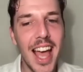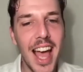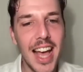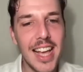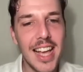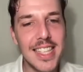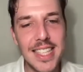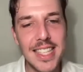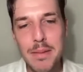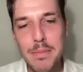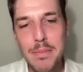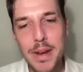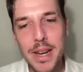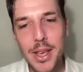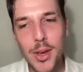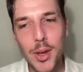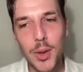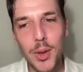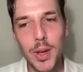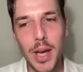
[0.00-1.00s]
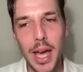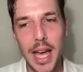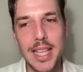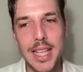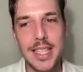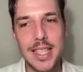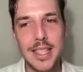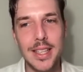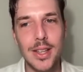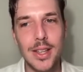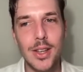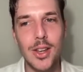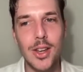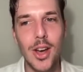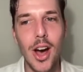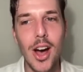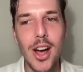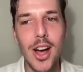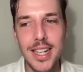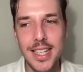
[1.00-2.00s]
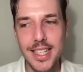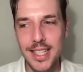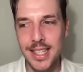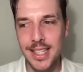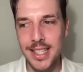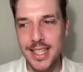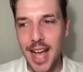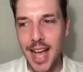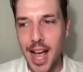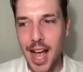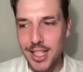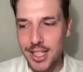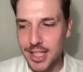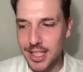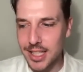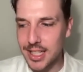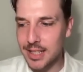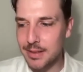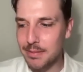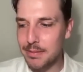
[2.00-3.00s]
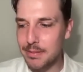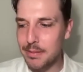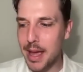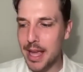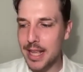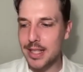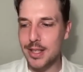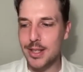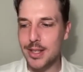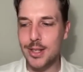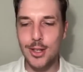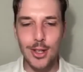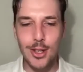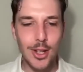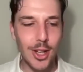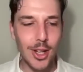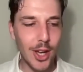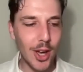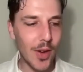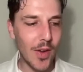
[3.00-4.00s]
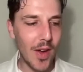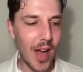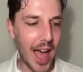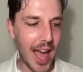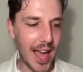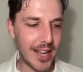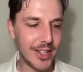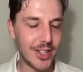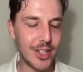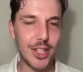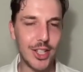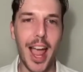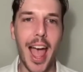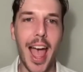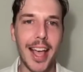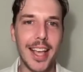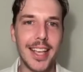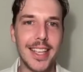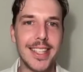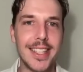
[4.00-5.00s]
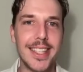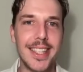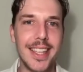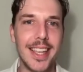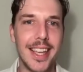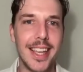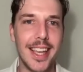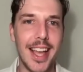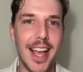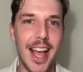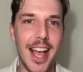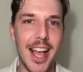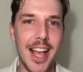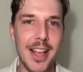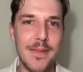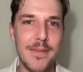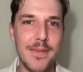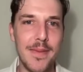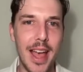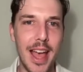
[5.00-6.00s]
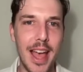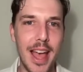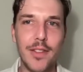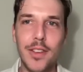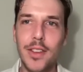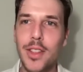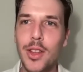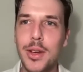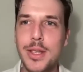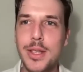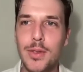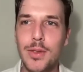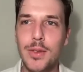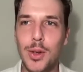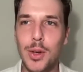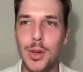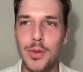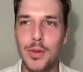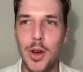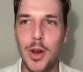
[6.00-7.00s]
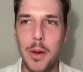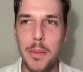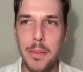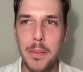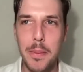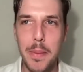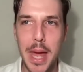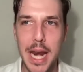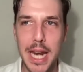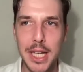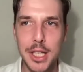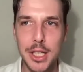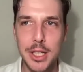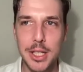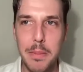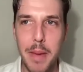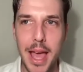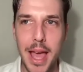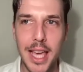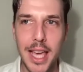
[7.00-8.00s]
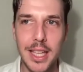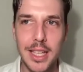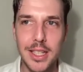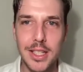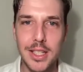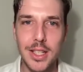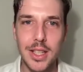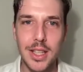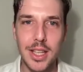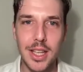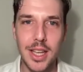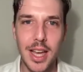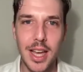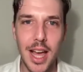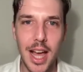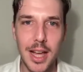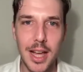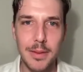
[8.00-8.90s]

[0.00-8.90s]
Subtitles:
As somebody who has got such an immense studio at Jax, and for those of you who have not managed to make it to the